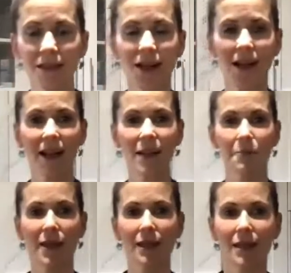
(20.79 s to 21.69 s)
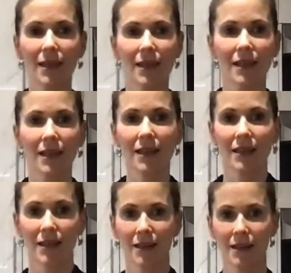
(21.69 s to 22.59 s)
I am making
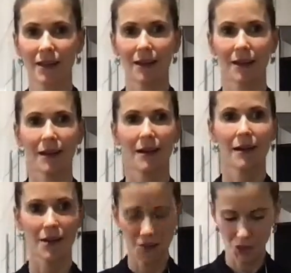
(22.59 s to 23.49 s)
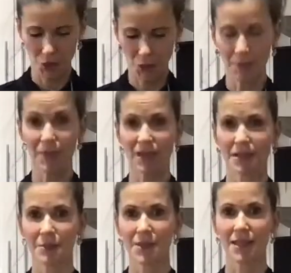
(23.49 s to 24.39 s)
artichoke white bean
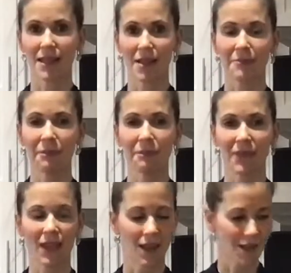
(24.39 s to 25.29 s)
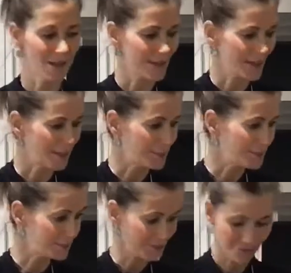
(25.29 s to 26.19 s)
dip today, and
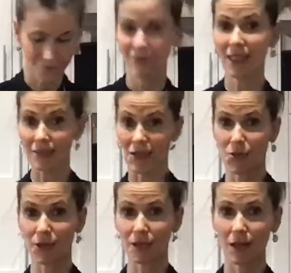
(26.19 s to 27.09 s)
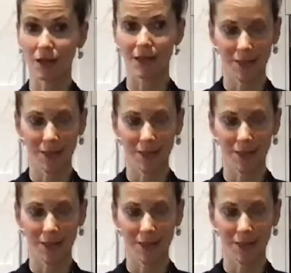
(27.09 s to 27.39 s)
yeah, join along.